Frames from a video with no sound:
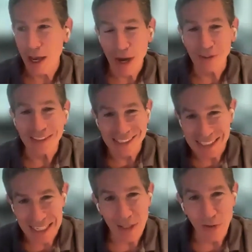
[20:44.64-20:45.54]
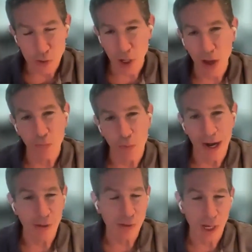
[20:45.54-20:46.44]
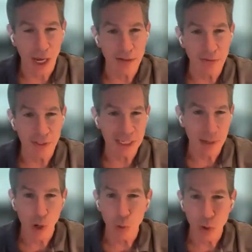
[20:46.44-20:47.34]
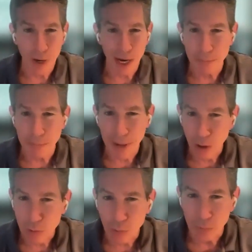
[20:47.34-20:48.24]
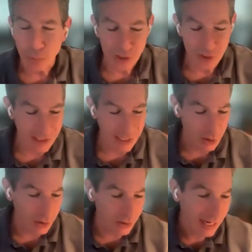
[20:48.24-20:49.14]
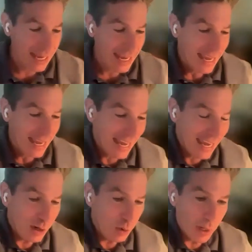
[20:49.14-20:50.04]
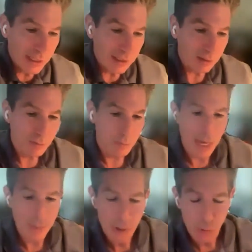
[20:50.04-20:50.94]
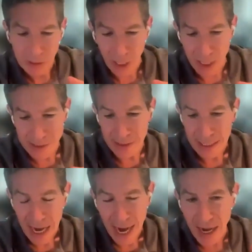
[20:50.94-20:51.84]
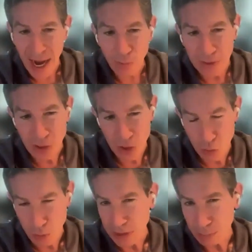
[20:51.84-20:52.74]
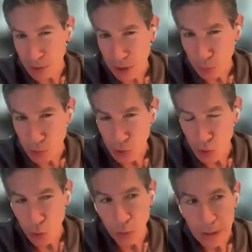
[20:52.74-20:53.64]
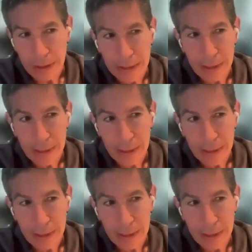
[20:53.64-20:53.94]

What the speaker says: apparently seen the software outside of a demo or my PowerPoint presentations. And what it made me realize, and I don't think this is really applicable to